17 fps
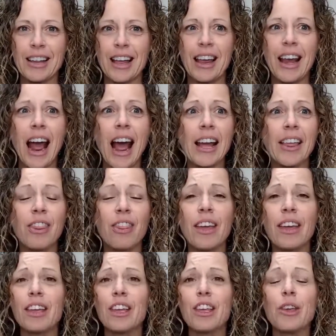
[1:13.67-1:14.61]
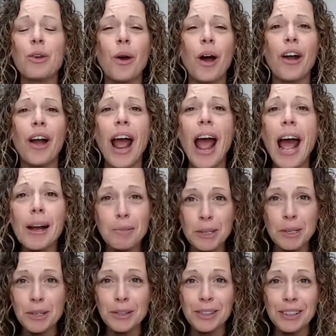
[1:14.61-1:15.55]
And I think you are
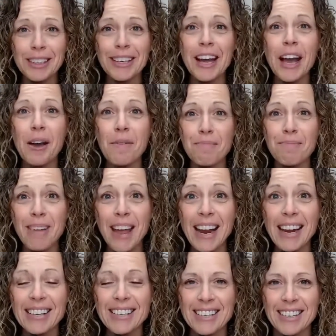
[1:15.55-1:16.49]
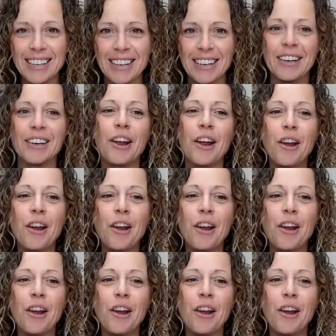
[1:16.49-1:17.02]
absolutely amazing